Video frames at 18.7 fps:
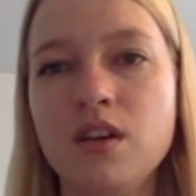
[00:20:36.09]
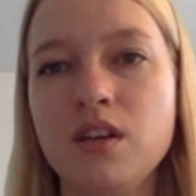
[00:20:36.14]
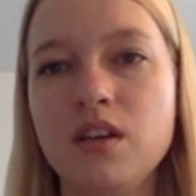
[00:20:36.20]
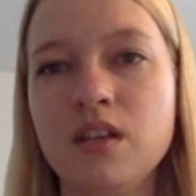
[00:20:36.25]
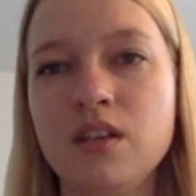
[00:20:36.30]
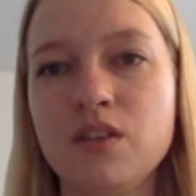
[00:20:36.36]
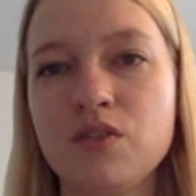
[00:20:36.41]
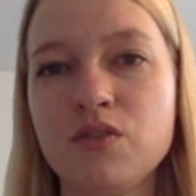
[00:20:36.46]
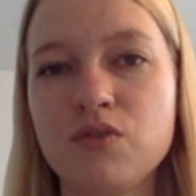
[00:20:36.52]

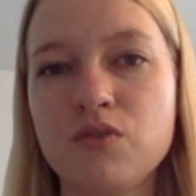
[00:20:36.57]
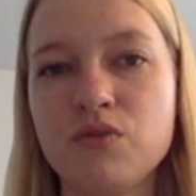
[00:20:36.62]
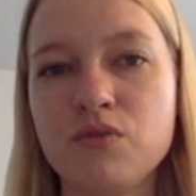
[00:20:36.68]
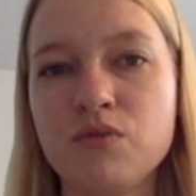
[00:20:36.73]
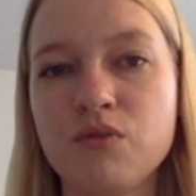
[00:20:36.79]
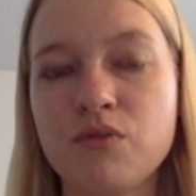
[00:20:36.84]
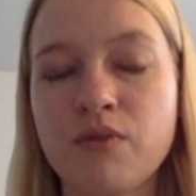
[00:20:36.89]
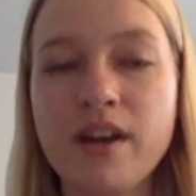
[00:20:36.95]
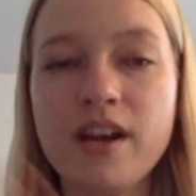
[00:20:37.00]

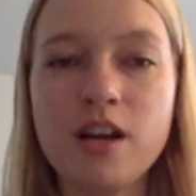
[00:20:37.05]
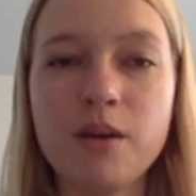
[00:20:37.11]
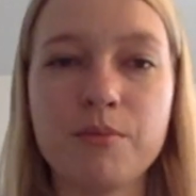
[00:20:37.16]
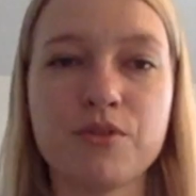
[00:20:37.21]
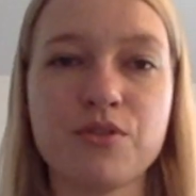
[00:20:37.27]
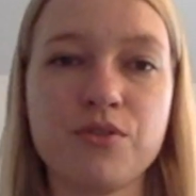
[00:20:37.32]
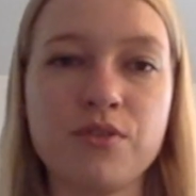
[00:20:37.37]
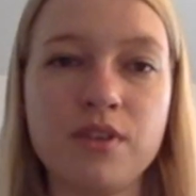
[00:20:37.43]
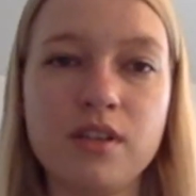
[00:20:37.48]
into great
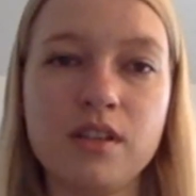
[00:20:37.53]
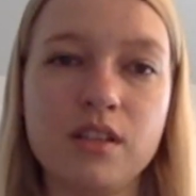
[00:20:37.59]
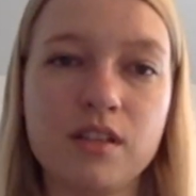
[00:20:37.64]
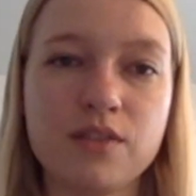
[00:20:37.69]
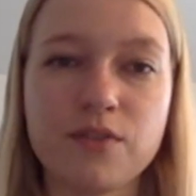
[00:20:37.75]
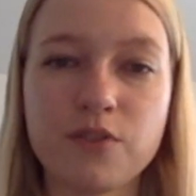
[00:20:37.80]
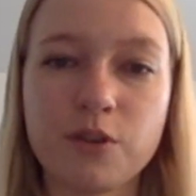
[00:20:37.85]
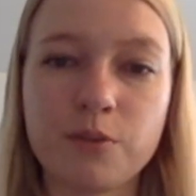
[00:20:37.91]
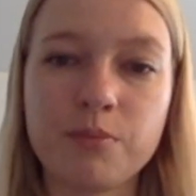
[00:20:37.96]
opportunities
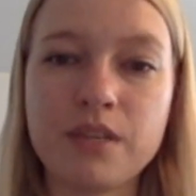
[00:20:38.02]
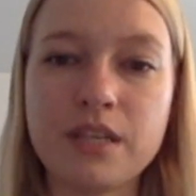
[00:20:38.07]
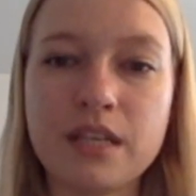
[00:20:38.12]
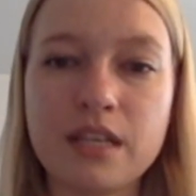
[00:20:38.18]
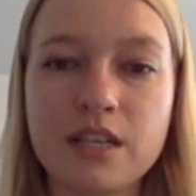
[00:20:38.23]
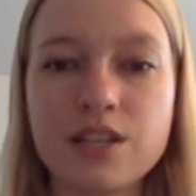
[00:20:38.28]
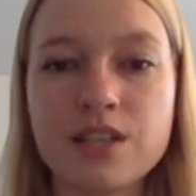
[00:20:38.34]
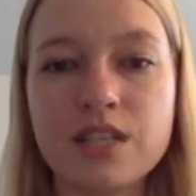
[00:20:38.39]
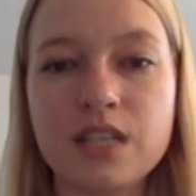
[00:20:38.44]
for a
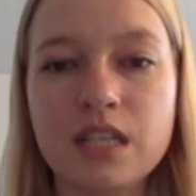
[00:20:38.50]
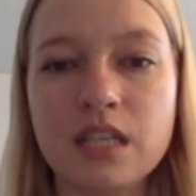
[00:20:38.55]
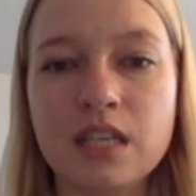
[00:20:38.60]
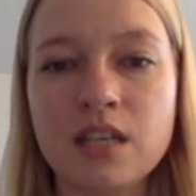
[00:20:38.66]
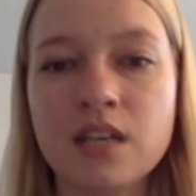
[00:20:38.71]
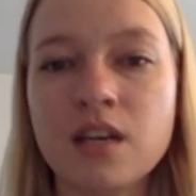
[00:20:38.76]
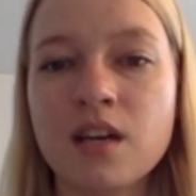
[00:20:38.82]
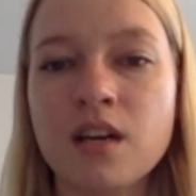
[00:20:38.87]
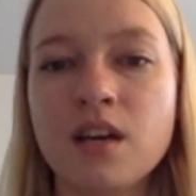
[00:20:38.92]

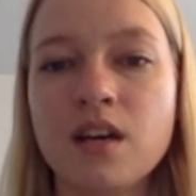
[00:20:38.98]
PhD.